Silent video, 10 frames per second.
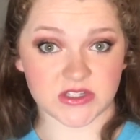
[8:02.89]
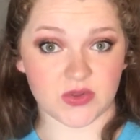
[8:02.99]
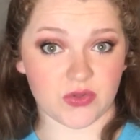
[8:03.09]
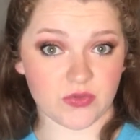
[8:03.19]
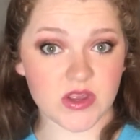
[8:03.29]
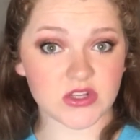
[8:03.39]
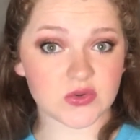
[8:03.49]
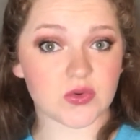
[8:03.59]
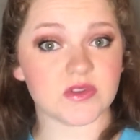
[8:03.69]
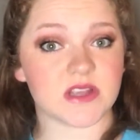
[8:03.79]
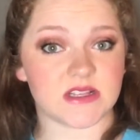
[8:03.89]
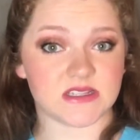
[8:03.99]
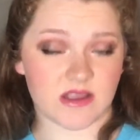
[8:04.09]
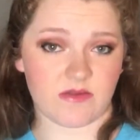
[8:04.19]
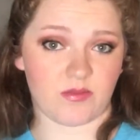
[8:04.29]
So 3 tools and
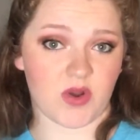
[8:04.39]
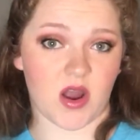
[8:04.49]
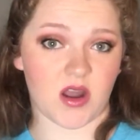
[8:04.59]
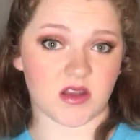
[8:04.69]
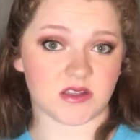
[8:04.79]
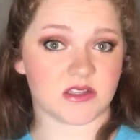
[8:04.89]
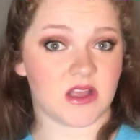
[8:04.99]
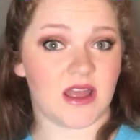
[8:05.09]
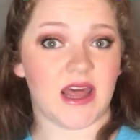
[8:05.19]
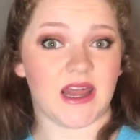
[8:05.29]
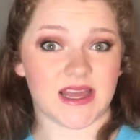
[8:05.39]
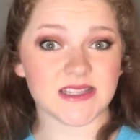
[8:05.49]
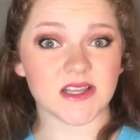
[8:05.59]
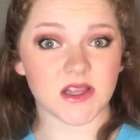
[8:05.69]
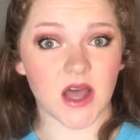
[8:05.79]
7 products.
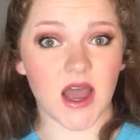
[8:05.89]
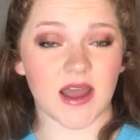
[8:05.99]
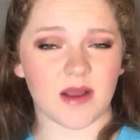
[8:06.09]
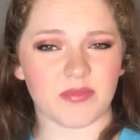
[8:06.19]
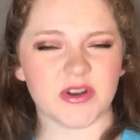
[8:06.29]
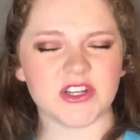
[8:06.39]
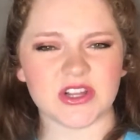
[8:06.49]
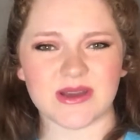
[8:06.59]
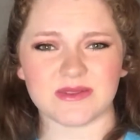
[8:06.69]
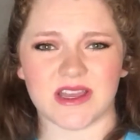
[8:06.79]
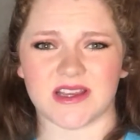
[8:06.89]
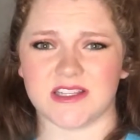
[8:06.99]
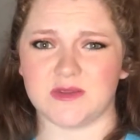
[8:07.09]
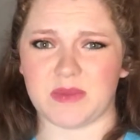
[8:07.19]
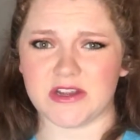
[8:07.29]
That's a lot. I'm pretty sure that was like a
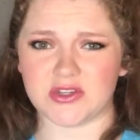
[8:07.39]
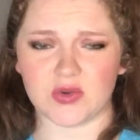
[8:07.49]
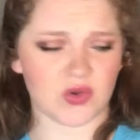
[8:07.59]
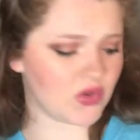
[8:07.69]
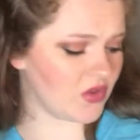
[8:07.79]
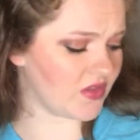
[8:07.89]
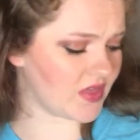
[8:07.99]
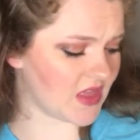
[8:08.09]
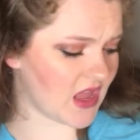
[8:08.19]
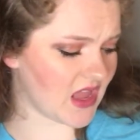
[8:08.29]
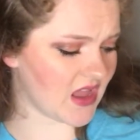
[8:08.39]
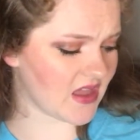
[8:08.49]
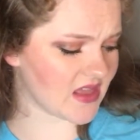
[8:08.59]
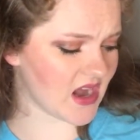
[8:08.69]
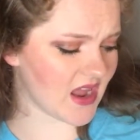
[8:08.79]
special
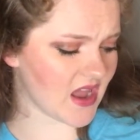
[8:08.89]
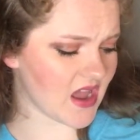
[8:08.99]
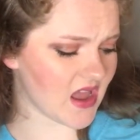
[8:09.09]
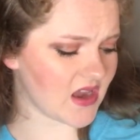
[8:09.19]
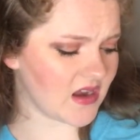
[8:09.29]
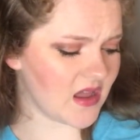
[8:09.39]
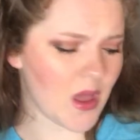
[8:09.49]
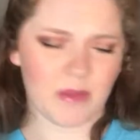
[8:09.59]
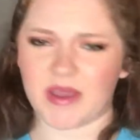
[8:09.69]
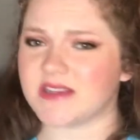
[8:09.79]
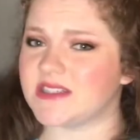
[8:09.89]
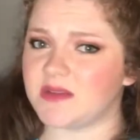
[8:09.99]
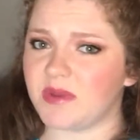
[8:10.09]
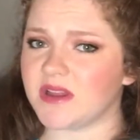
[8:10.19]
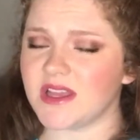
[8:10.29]
thing that I got because
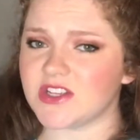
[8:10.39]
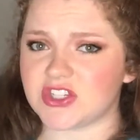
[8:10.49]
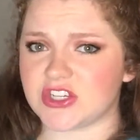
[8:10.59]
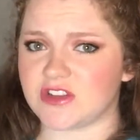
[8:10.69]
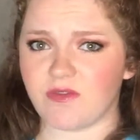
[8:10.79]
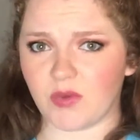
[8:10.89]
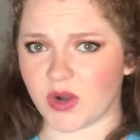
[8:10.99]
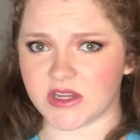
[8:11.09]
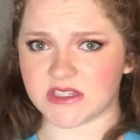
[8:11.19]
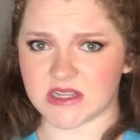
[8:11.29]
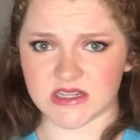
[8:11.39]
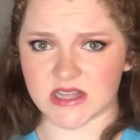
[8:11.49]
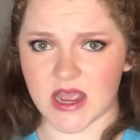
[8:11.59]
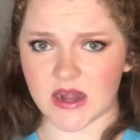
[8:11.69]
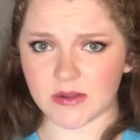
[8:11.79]
typically it's just 4 to
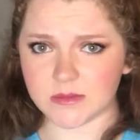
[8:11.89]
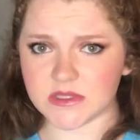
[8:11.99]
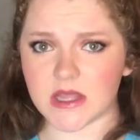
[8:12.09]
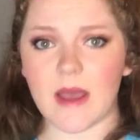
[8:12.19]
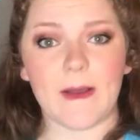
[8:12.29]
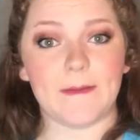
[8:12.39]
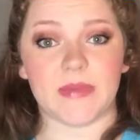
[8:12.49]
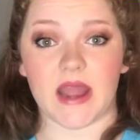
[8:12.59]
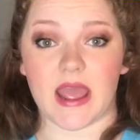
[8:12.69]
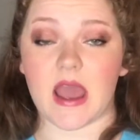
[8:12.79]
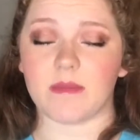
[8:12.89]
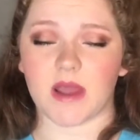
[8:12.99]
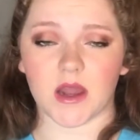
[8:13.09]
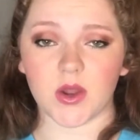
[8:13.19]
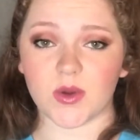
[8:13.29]
6 items. But hey, I'm
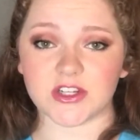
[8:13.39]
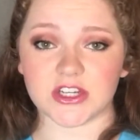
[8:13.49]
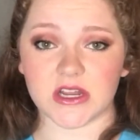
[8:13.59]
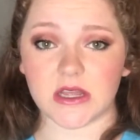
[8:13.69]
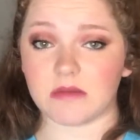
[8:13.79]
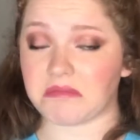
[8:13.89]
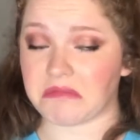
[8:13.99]
not gonna question it.